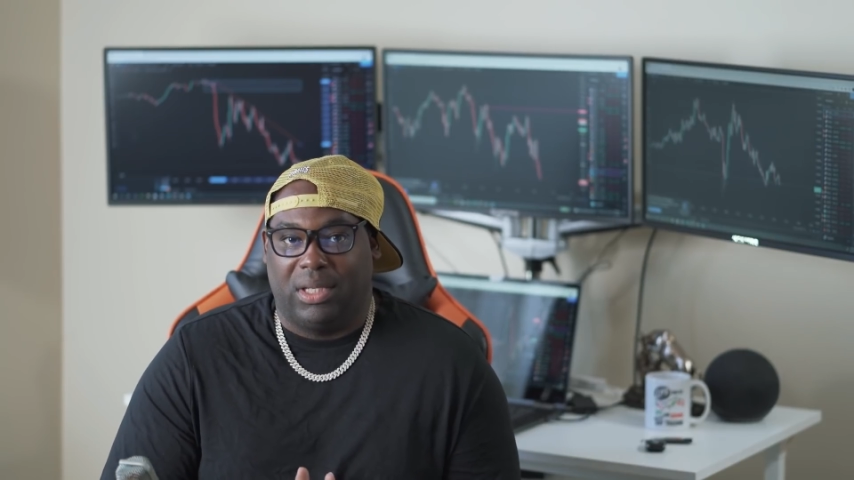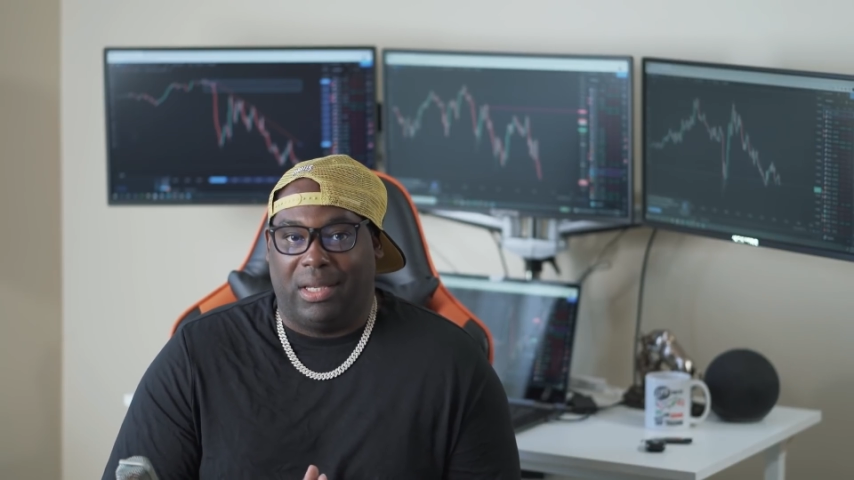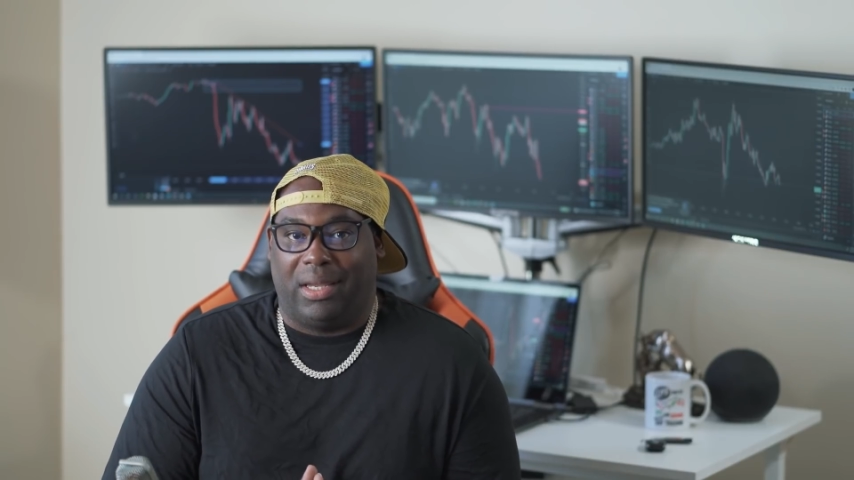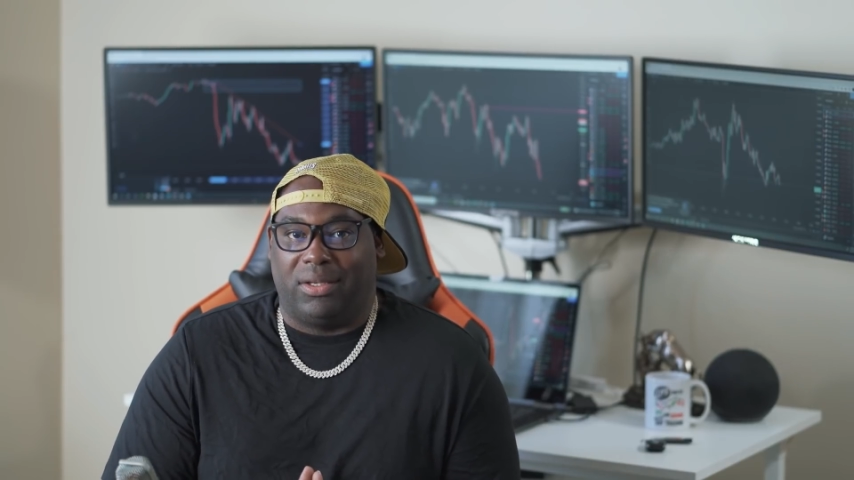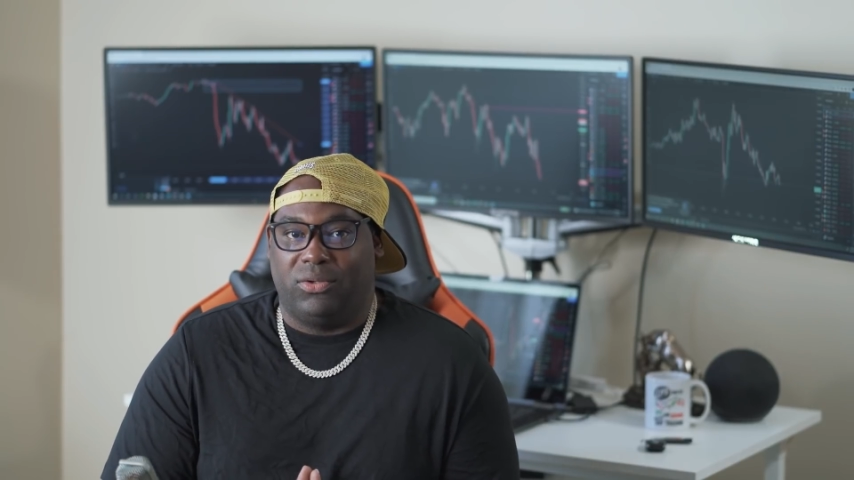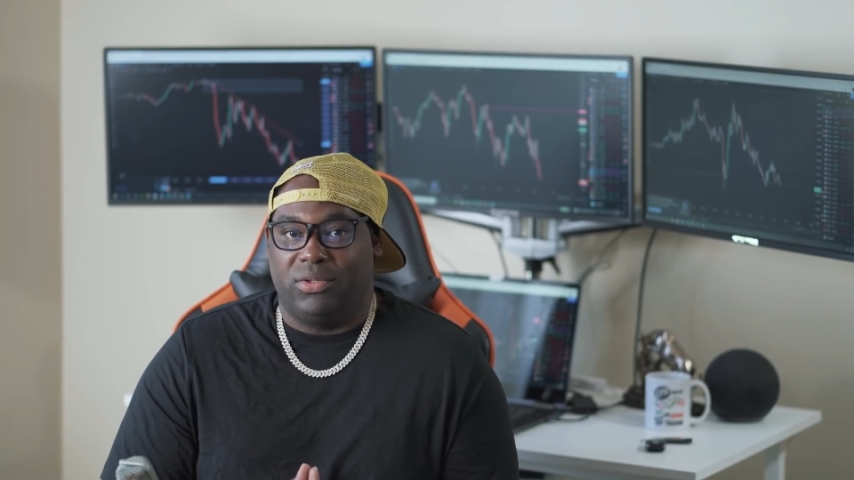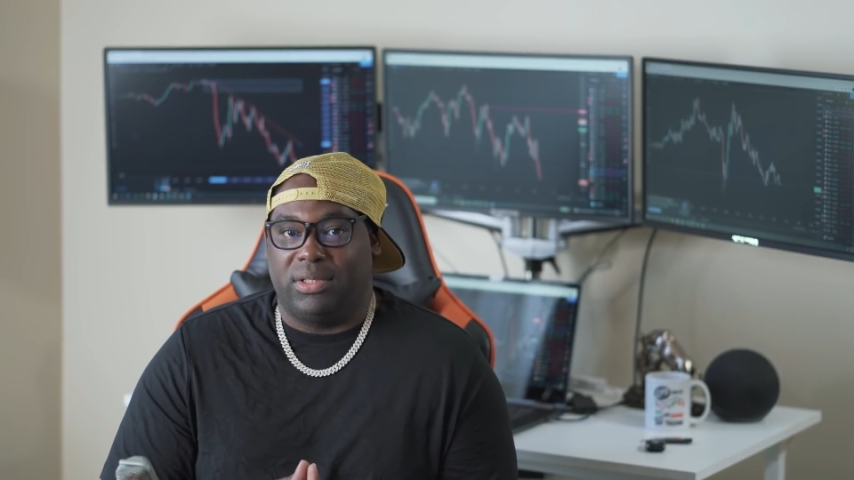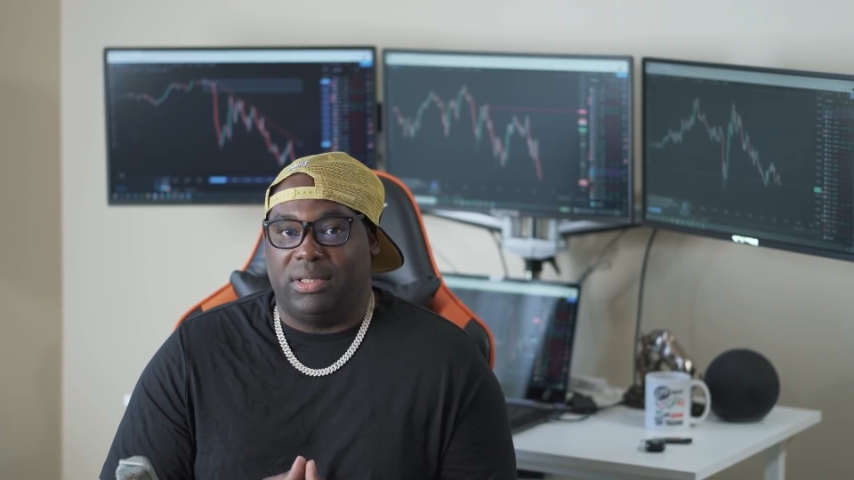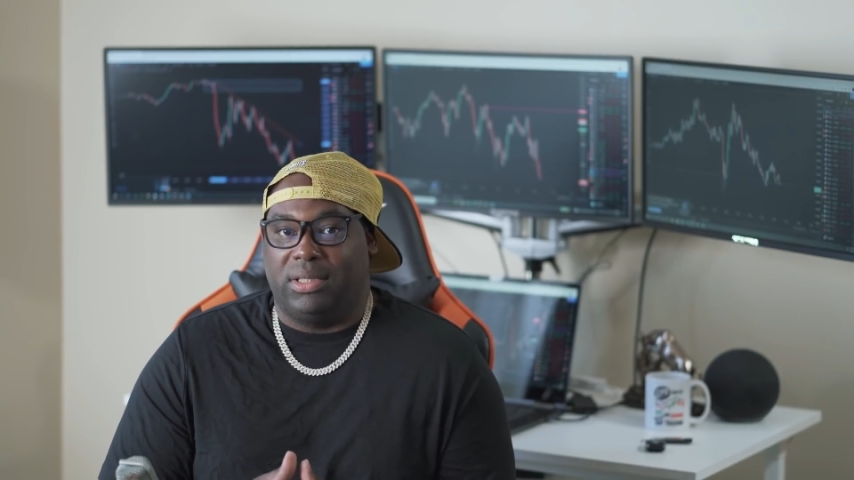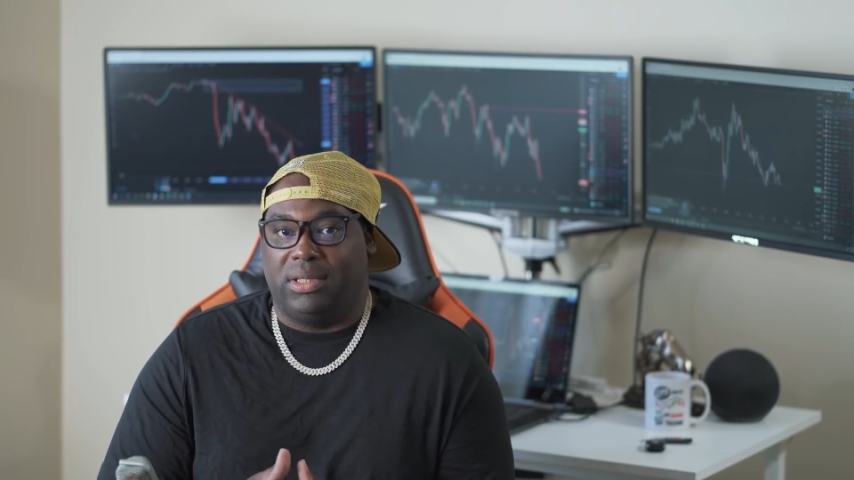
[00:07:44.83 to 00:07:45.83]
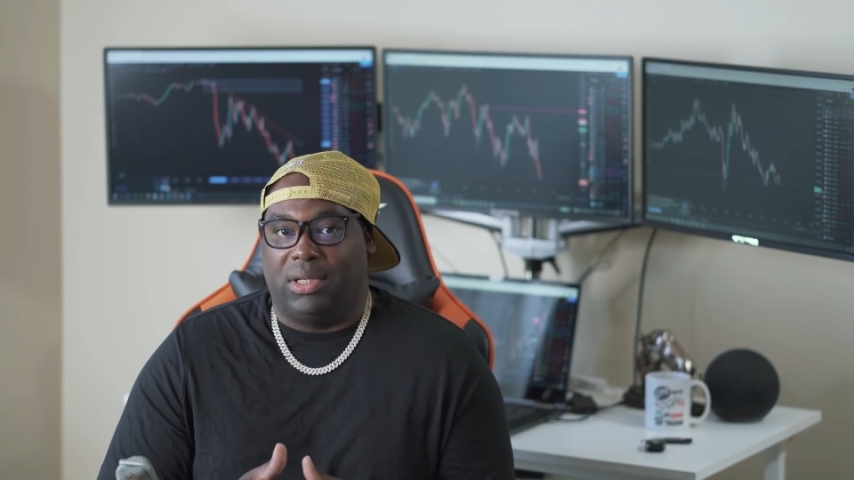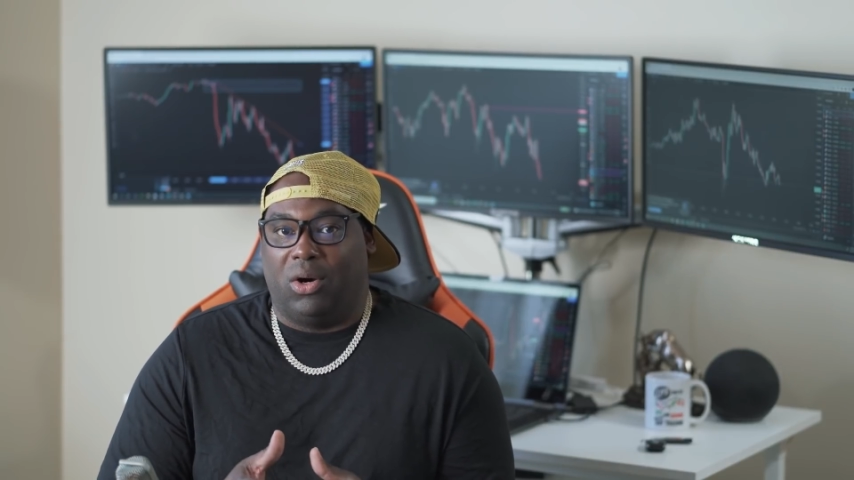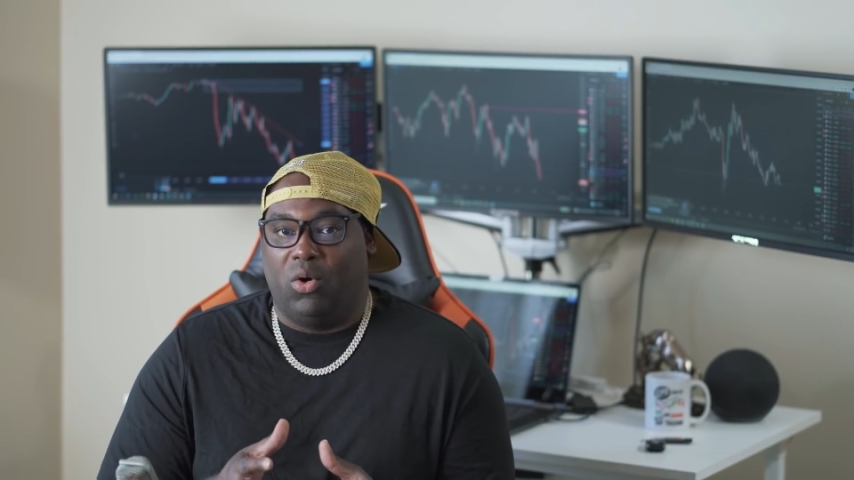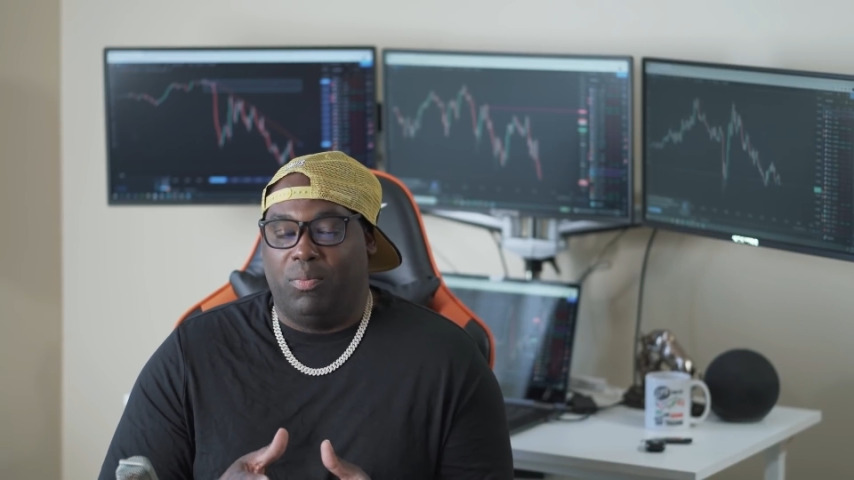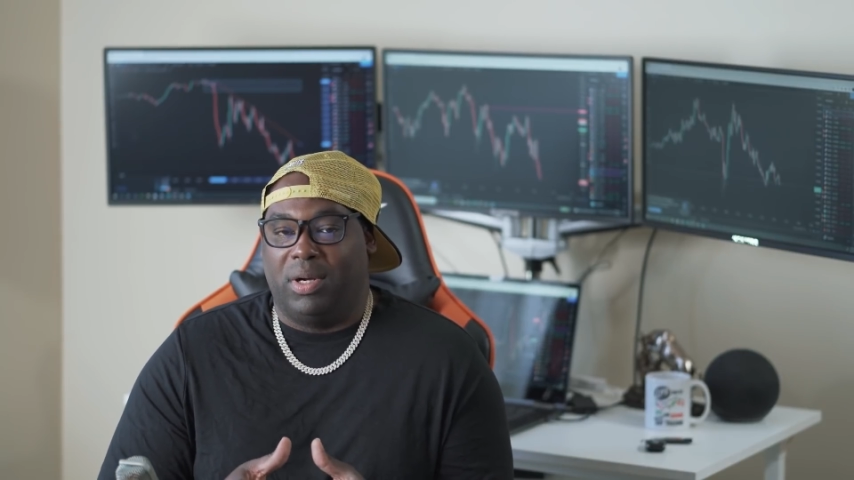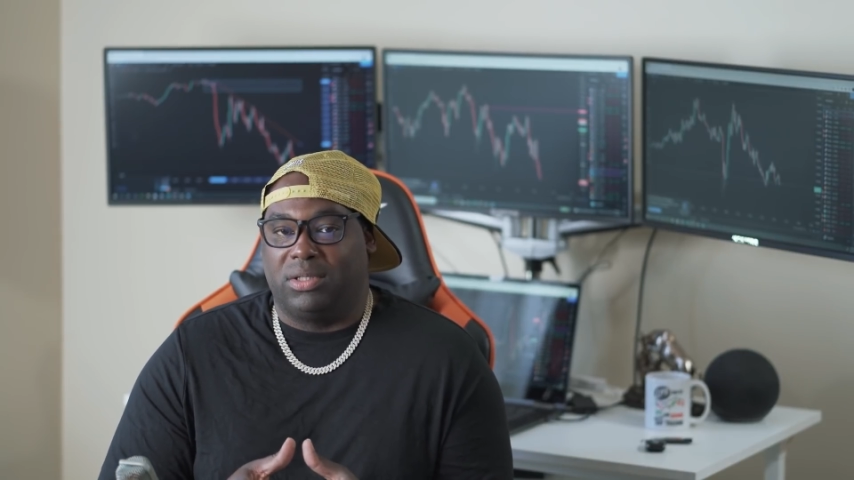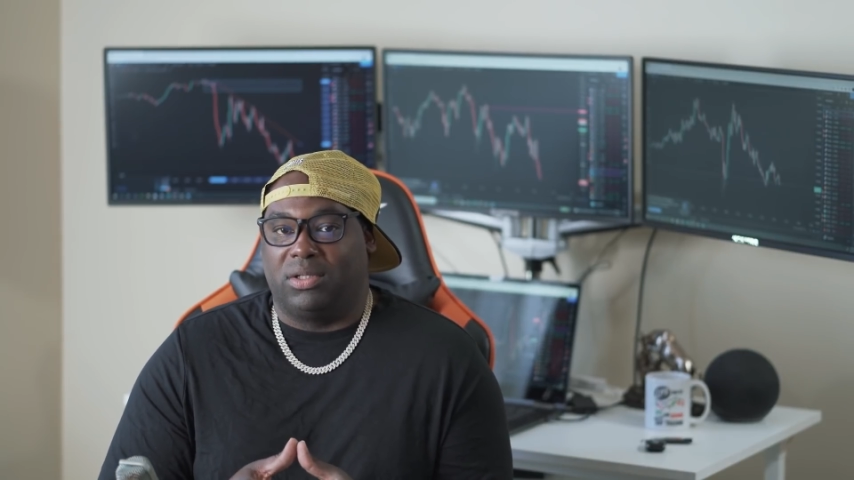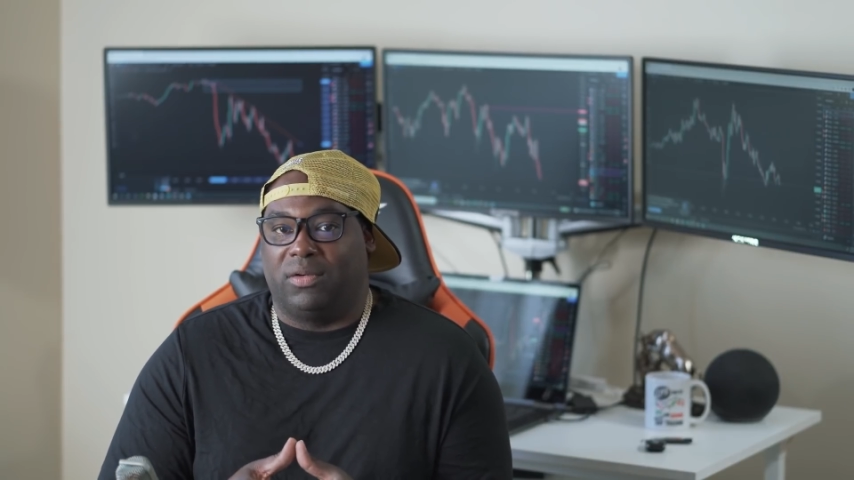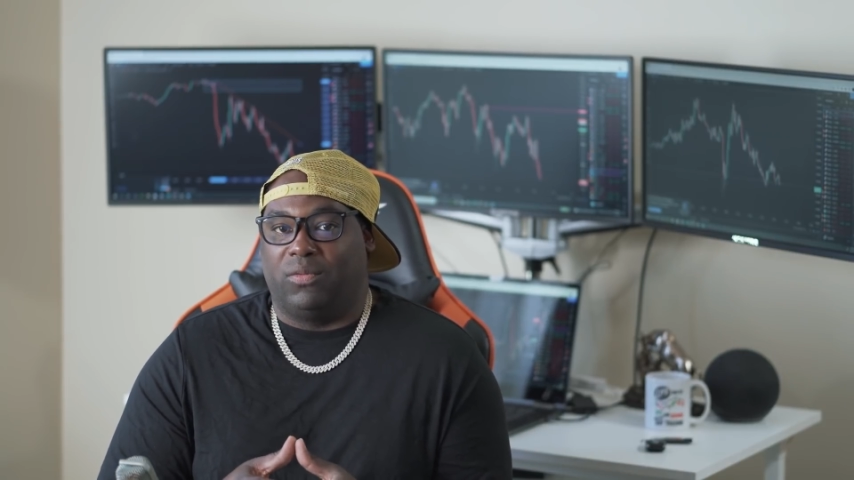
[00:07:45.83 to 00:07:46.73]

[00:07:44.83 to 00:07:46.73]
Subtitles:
and you see a whole bunch of